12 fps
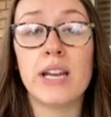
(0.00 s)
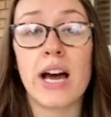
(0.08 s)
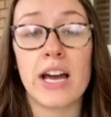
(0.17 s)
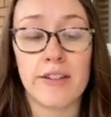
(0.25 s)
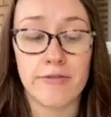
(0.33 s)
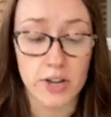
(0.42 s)

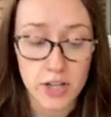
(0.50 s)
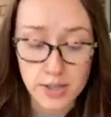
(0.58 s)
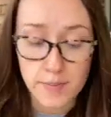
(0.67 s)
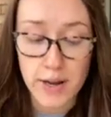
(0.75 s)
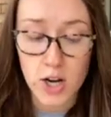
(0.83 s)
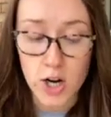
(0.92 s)
I first
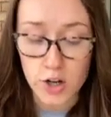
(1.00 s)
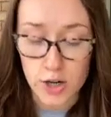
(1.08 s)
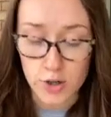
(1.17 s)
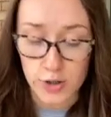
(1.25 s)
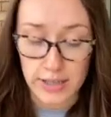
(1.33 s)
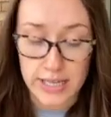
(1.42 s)
make our
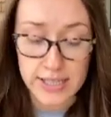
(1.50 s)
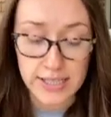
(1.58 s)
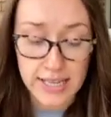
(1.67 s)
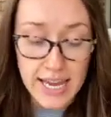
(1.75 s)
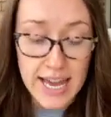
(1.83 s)
grocery list